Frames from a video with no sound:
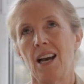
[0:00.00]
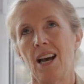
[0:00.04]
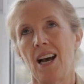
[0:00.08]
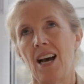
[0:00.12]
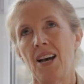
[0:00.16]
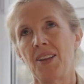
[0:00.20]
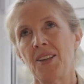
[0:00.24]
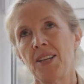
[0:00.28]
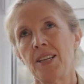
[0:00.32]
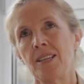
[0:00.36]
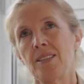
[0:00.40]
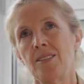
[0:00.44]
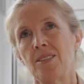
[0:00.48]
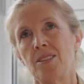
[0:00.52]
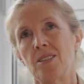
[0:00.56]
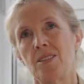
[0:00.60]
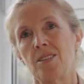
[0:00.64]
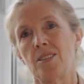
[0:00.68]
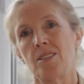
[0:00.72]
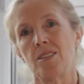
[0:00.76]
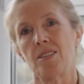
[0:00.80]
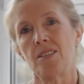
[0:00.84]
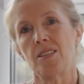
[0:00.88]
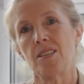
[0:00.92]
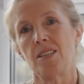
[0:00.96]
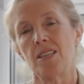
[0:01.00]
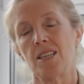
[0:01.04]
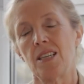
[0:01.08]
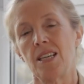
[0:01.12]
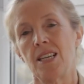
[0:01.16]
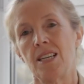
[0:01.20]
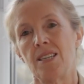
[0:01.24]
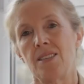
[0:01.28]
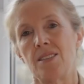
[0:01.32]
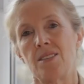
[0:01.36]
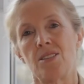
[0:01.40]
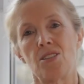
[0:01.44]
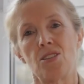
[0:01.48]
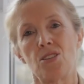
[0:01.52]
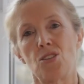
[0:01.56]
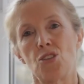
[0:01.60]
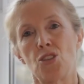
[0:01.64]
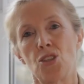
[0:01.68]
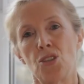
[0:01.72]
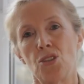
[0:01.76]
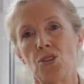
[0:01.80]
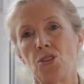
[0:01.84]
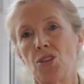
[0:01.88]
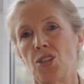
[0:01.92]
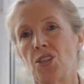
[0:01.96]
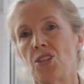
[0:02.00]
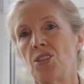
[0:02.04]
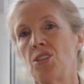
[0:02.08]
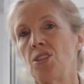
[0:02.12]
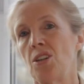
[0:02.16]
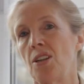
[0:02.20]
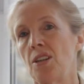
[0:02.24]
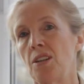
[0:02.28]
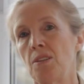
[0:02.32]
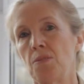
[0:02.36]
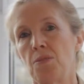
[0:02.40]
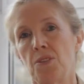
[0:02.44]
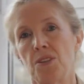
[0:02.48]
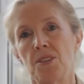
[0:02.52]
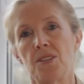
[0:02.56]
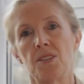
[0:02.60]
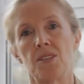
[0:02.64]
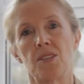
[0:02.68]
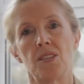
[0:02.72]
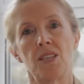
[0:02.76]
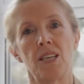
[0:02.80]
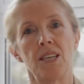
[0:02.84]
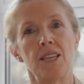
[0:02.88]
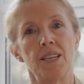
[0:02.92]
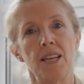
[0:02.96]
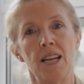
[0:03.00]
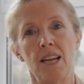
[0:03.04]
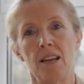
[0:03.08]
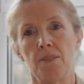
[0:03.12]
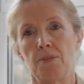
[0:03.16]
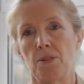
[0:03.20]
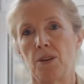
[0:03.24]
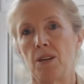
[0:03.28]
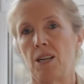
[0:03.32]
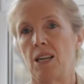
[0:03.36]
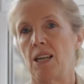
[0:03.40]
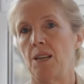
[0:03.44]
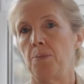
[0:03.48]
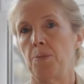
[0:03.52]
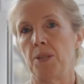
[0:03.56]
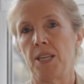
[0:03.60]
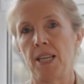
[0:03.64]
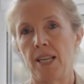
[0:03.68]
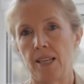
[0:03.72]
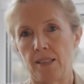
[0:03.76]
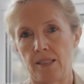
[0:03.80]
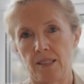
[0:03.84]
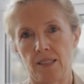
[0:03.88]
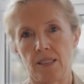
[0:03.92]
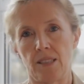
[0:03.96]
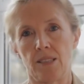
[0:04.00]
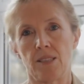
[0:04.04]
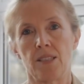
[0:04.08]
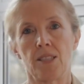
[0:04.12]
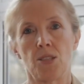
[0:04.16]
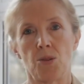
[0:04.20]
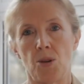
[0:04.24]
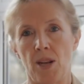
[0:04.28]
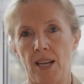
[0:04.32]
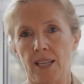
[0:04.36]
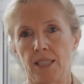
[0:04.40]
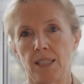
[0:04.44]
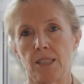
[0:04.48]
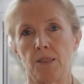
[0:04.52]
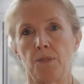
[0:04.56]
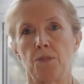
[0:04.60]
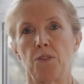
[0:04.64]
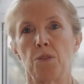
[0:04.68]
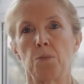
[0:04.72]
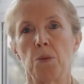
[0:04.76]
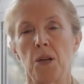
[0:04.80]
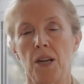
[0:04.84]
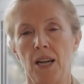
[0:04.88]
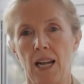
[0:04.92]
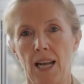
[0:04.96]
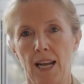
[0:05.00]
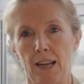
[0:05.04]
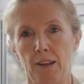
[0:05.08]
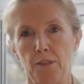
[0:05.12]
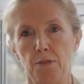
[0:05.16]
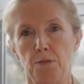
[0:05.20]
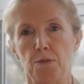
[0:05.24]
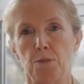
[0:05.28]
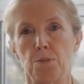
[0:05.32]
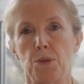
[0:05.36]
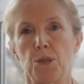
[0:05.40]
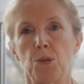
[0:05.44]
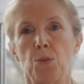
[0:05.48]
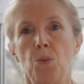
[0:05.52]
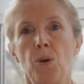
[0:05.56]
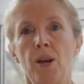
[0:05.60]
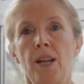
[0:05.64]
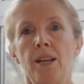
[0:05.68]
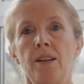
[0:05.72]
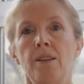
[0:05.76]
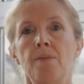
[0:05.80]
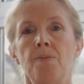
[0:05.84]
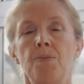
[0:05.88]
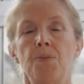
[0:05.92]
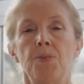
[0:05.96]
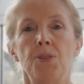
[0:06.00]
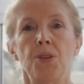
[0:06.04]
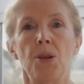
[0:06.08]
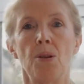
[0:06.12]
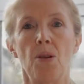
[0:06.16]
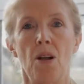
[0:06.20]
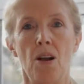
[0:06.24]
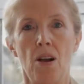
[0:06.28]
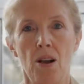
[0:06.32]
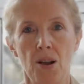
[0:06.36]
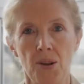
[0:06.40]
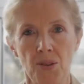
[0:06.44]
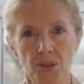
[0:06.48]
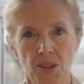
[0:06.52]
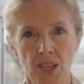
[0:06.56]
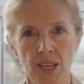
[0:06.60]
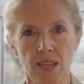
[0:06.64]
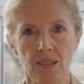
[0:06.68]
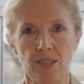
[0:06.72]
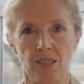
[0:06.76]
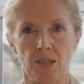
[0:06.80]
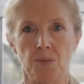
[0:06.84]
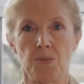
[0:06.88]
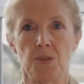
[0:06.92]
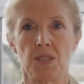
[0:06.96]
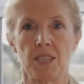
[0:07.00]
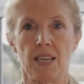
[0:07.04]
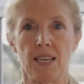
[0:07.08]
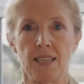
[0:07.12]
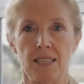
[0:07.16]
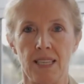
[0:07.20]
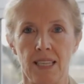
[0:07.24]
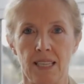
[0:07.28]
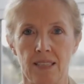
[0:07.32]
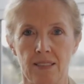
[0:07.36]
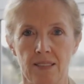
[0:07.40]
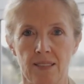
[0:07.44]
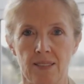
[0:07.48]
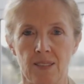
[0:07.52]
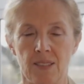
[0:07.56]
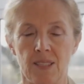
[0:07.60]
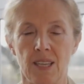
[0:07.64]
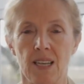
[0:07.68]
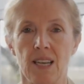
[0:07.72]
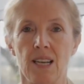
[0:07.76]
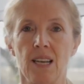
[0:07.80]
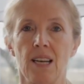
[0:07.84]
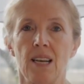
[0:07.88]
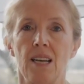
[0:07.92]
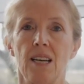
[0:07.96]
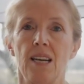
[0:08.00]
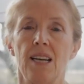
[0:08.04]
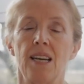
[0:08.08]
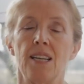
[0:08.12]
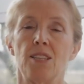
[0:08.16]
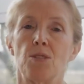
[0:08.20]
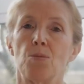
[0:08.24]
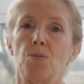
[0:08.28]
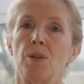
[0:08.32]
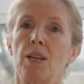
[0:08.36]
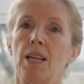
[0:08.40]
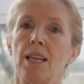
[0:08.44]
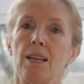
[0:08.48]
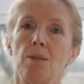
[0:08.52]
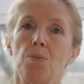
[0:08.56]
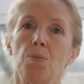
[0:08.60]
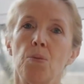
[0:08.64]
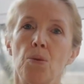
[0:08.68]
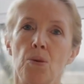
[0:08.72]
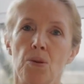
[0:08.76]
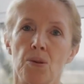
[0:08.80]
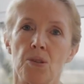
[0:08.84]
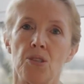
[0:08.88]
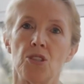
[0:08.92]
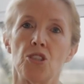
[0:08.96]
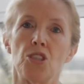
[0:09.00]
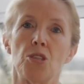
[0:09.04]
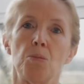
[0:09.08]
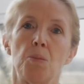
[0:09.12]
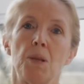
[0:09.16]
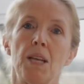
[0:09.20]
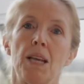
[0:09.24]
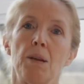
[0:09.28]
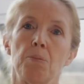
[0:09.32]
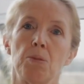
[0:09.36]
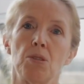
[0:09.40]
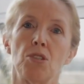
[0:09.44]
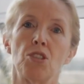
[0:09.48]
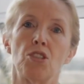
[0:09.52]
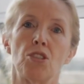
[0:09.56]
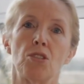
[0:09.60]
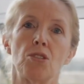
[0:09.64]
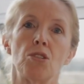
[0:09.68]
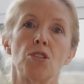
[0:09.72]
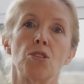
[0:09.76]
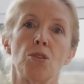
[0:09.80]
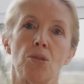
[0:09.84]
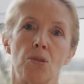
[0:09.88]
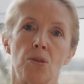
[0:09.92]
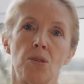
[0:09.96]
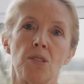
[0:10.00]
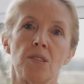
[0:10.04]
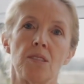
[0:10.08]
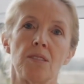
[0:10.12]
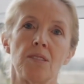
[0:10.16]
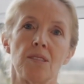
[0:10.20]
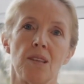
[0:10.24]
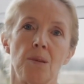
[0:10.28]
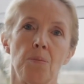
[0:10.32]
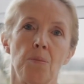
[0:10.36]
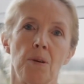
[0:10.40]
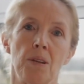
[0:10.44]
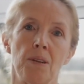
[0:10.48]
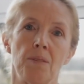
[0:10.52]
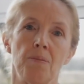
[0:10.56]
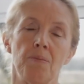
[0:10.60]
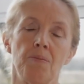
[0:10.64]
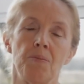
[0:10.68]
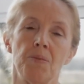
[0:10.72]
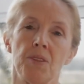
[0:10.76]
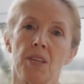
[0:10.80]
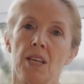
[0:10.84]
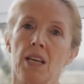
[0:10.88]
I think it's true that none of us can ever eliminate stress from our life, but when there are things upsetting us, it's really important to be able to talk to someone.